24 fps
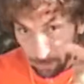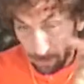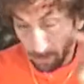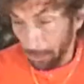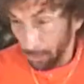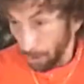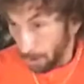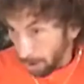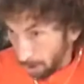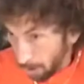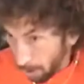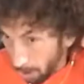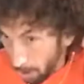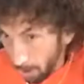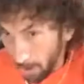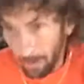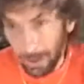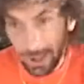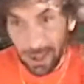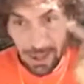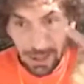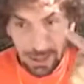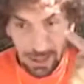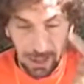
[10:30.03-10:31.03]
You're
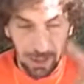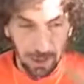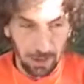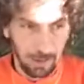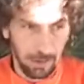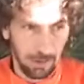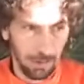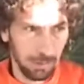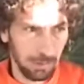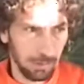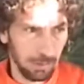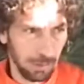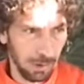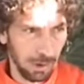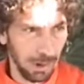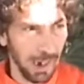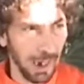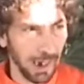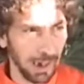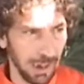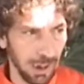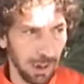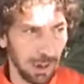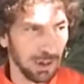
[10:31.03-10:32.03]
always here.
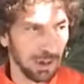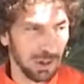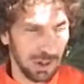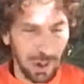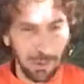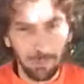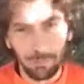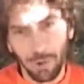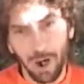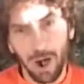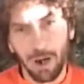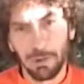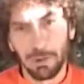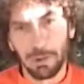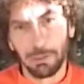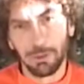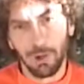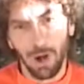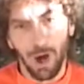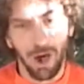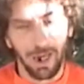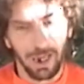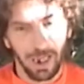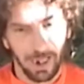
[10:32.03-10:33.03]
Like the same problem
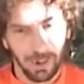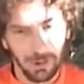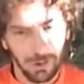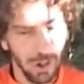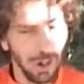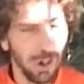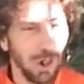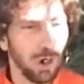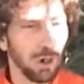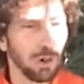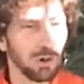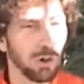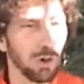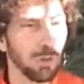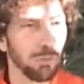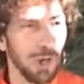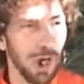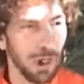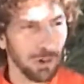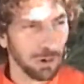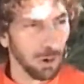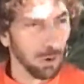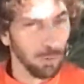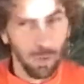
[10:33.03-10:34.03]
God has. No
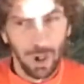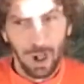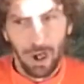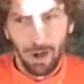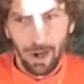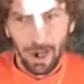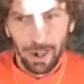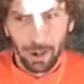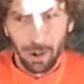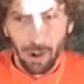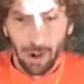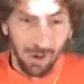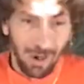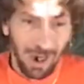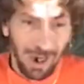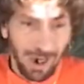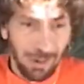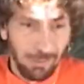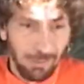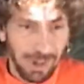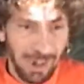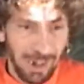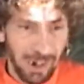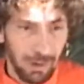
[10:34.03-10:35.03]
matter where I go, I
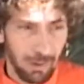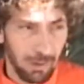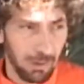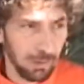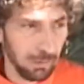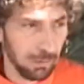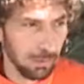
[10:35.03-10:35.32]
am there.